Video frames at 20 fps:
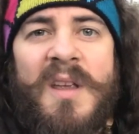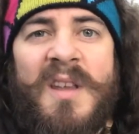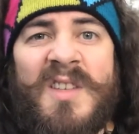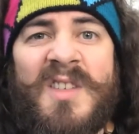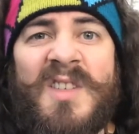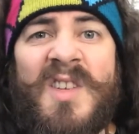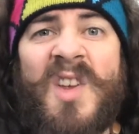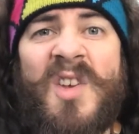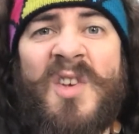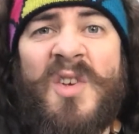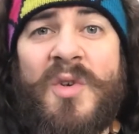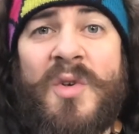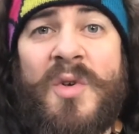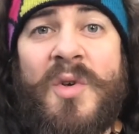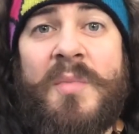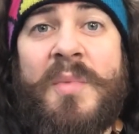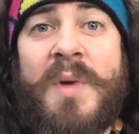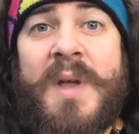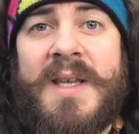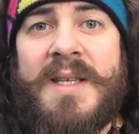So
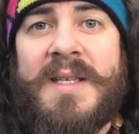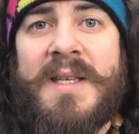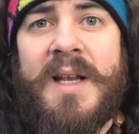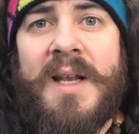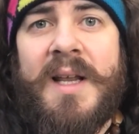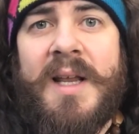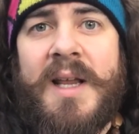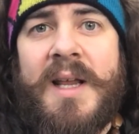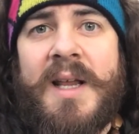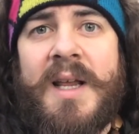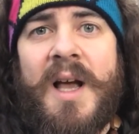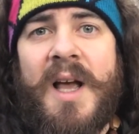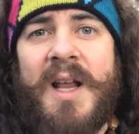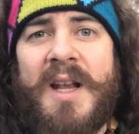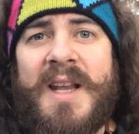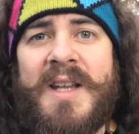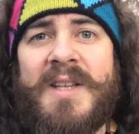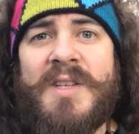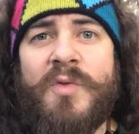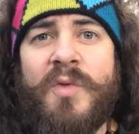basically I
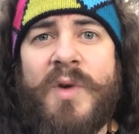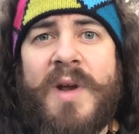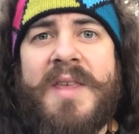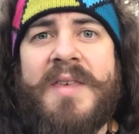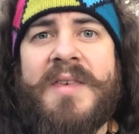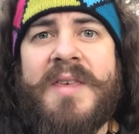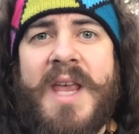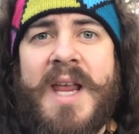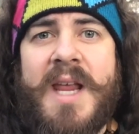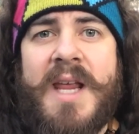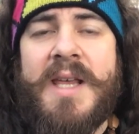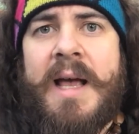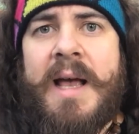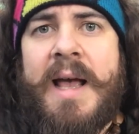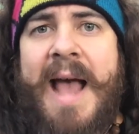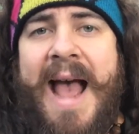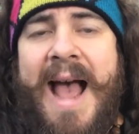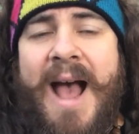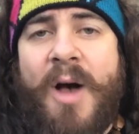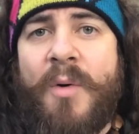need to rethink
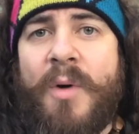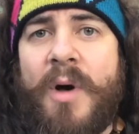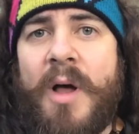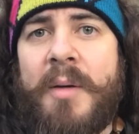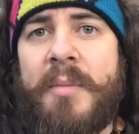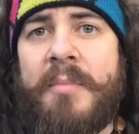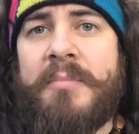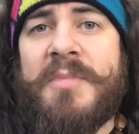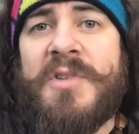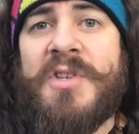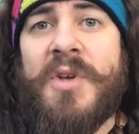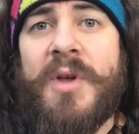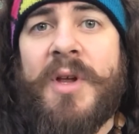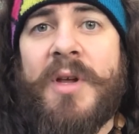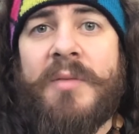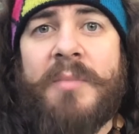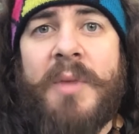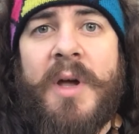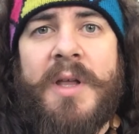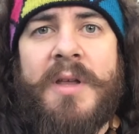how I'm
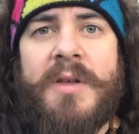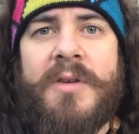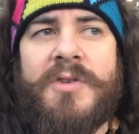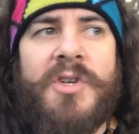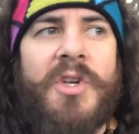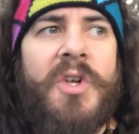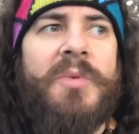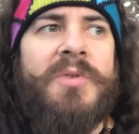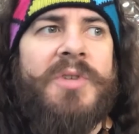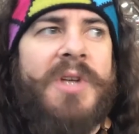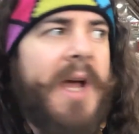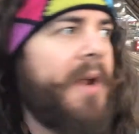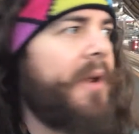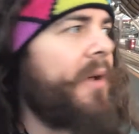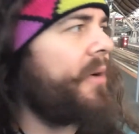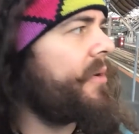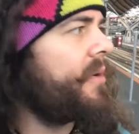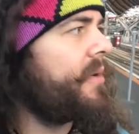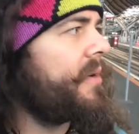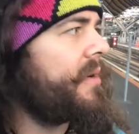doing my YouTube
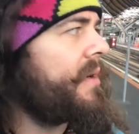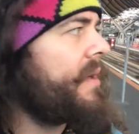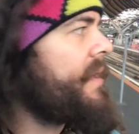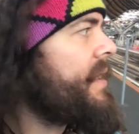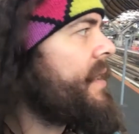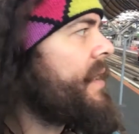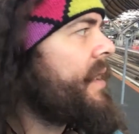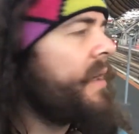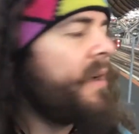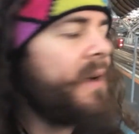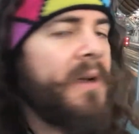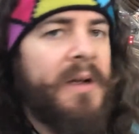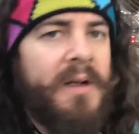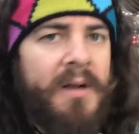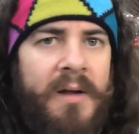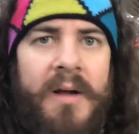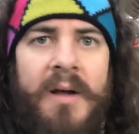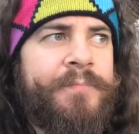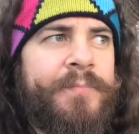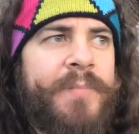channel.
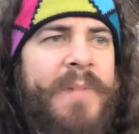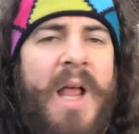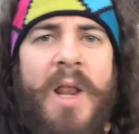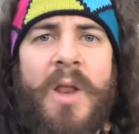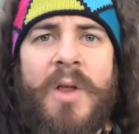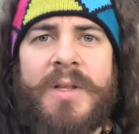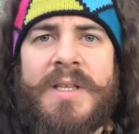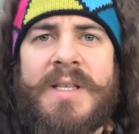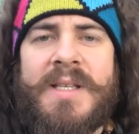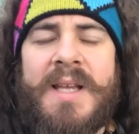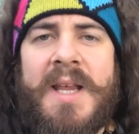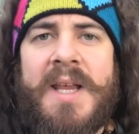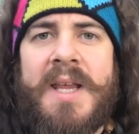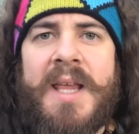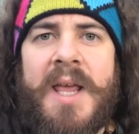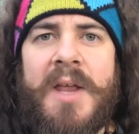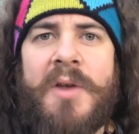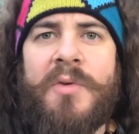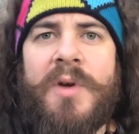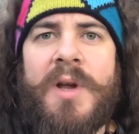A lot to take
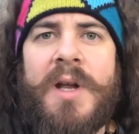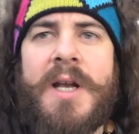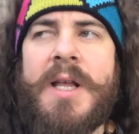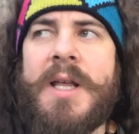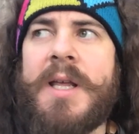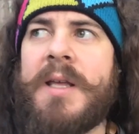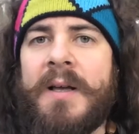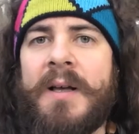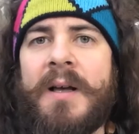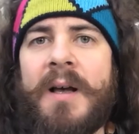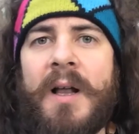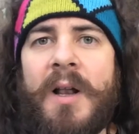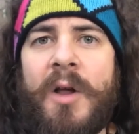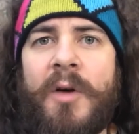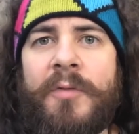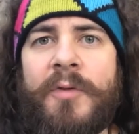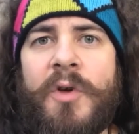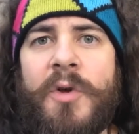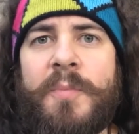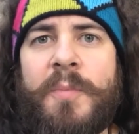in really, a lot
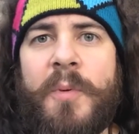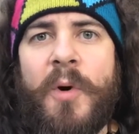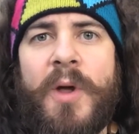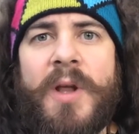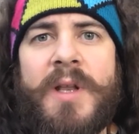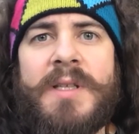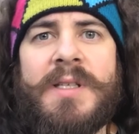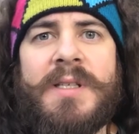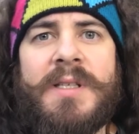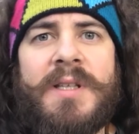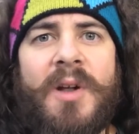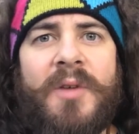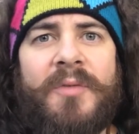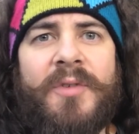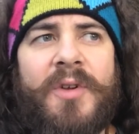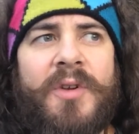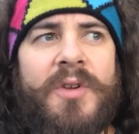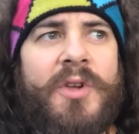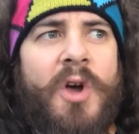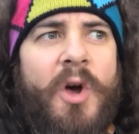of good points, a lot of
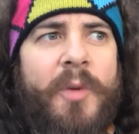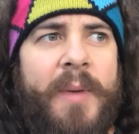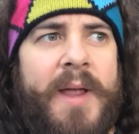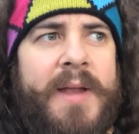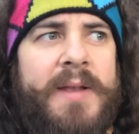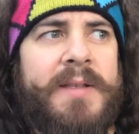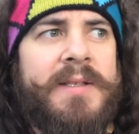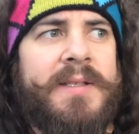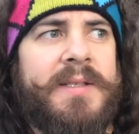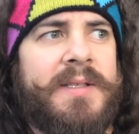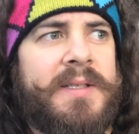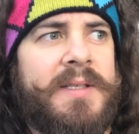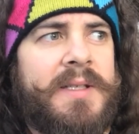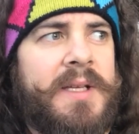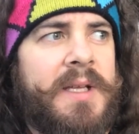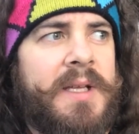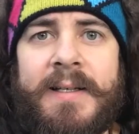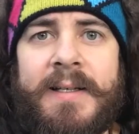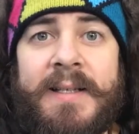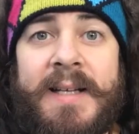good comments.
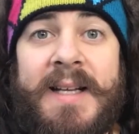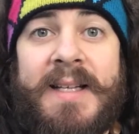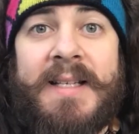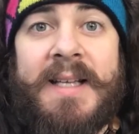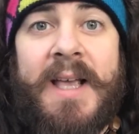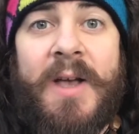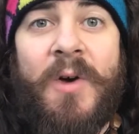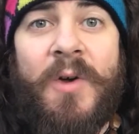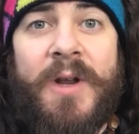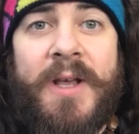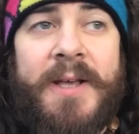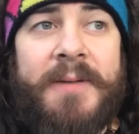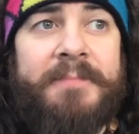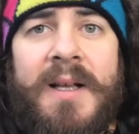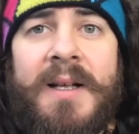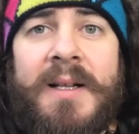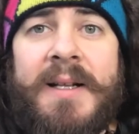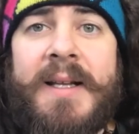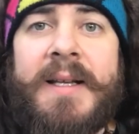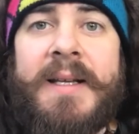I need to get on it,
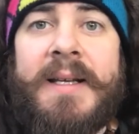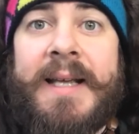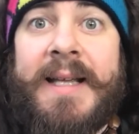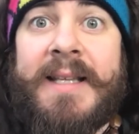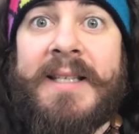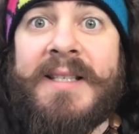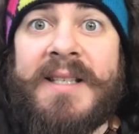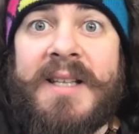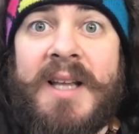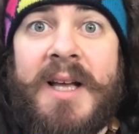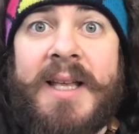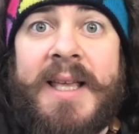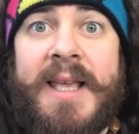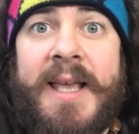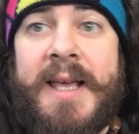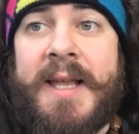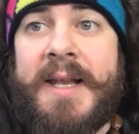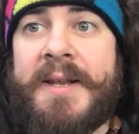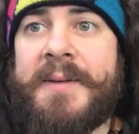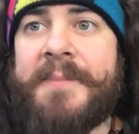I need to get stuck in.